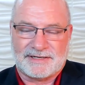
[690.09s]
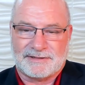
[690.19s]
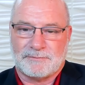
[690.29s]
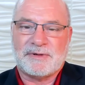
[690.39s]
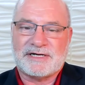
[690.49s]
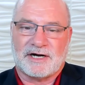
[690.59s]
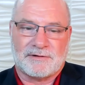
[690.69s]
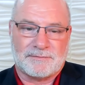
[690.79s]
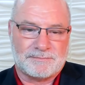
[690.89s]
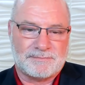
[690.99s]
what we
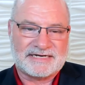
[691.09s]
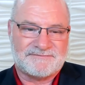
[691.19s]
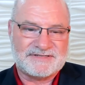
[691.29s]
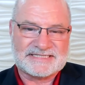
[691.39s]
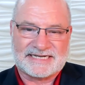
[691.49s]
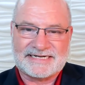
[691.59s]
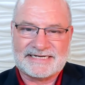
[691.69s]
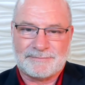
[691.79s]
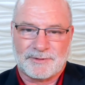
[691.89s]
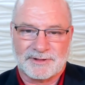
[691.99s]
call metaphysics
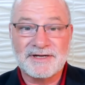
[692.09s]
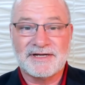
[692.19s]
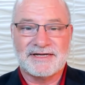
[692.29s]
anymore.